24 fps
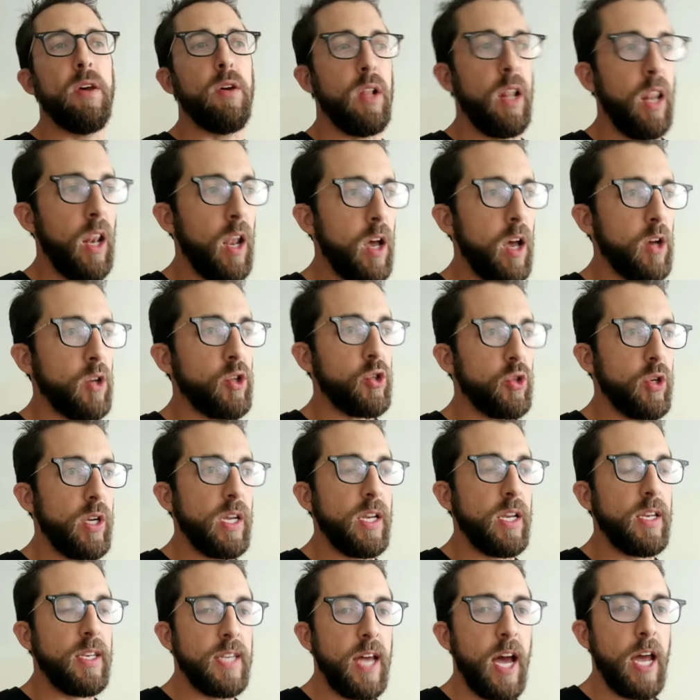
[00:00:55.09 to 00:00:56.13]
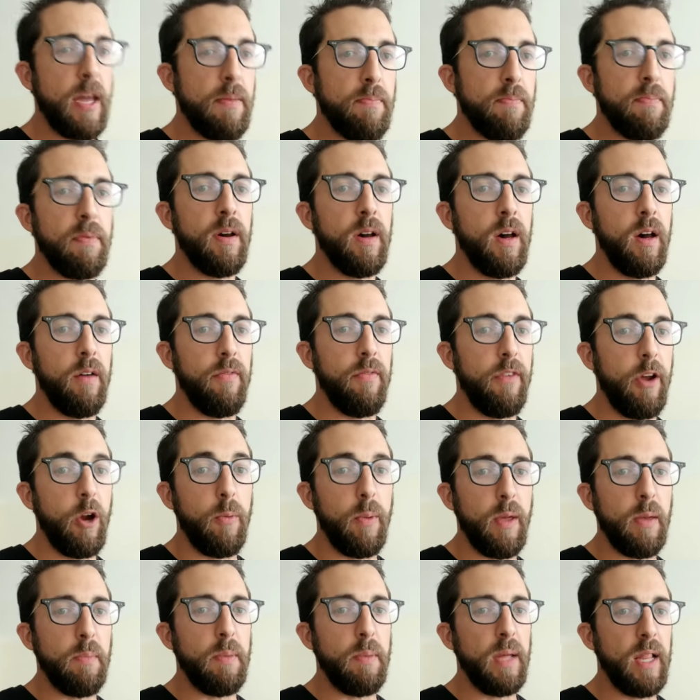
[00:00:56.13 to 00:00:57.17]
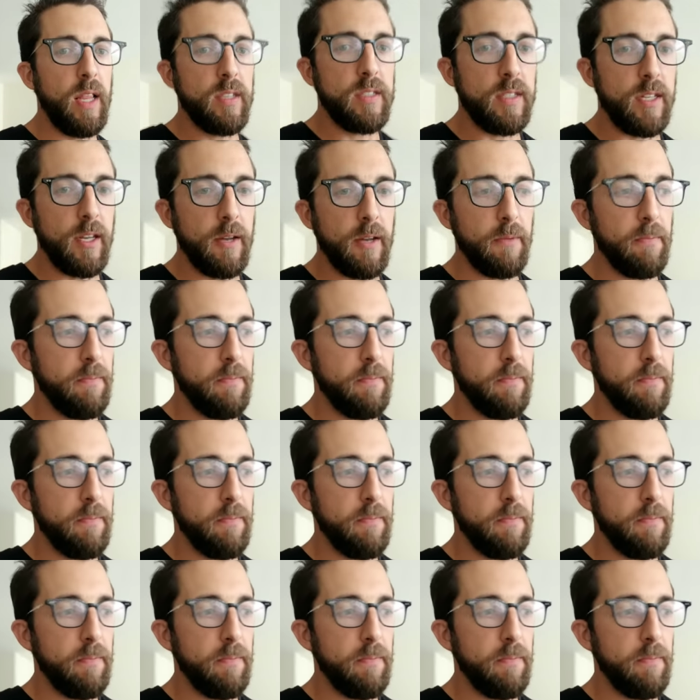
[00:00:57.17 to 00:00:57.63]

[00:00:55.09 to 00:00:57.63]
luxury type of Airbnb listing.